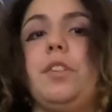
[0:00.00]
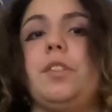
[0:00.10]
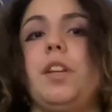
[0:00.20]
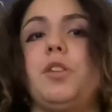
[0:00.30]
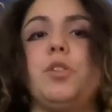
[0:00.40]

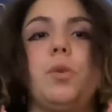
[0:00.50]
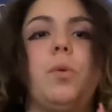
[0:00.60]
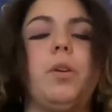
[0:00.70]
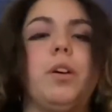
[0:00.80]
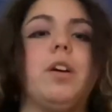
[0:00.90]
Stitch
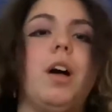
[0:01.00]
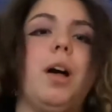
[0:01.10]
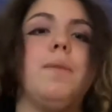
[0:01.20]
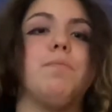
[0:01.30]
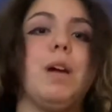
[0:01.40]
or
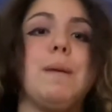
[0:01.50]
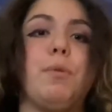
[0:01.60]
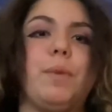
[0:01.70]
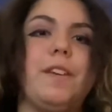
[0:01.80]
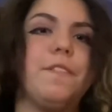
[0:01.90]

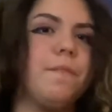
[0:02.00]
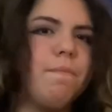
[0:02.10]
Brambleweave.